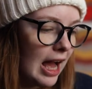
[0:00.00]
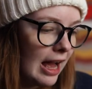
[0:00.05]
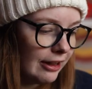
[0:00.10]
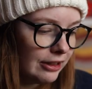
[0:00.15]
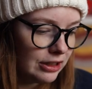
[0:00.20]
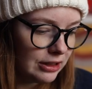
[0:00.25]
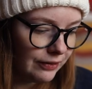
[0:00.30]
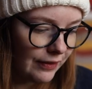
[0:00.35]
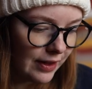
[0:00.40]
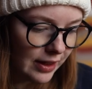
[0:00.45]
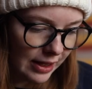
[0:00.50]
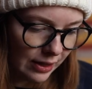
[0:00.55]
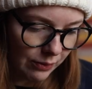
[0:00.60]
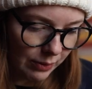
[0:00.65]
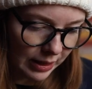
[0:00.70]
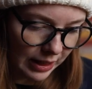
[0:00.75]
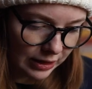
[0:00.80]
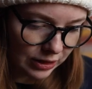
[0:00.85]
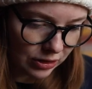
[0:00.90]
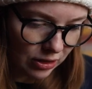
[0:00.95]
I just felt like
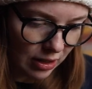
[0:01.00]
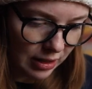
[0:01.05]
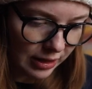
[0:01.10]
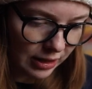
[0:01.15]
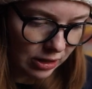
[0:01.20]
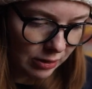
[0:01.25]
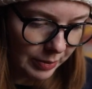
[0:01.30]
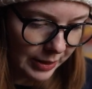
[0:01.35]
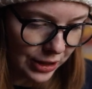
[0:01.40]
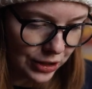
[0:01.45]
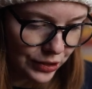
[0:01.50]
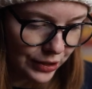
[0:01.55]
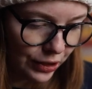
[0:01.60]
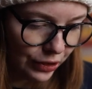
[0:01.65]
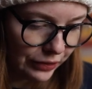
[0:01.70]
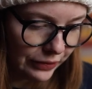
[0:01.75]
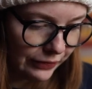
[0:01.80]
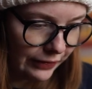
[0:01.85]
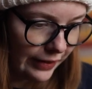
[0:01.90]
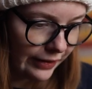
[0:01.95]
when I saw it in the picture, it
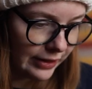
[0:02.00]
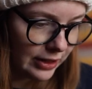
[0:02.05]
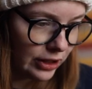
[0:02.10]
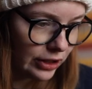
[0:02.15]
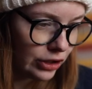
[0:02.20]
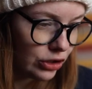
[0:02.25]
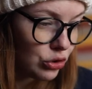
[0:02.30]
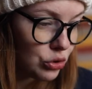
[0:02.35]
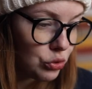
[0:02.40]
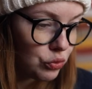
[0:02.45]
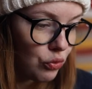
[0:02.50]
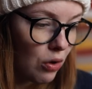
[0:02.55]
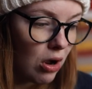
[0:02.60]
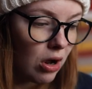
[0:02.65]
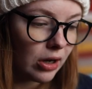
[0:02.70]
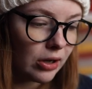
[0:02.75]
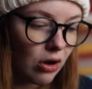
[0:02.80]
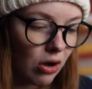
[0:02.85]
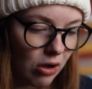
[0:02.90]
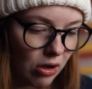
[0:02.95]
looked very
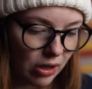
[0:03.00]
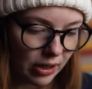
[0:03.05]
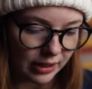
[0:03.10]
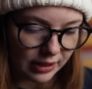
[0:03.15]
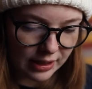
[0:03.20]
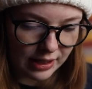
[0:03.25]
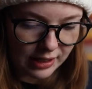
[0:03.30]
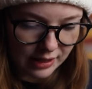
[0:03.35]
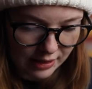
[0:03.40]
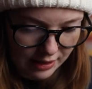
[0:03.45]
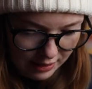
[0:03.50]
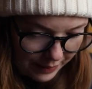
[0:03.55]
drawn on.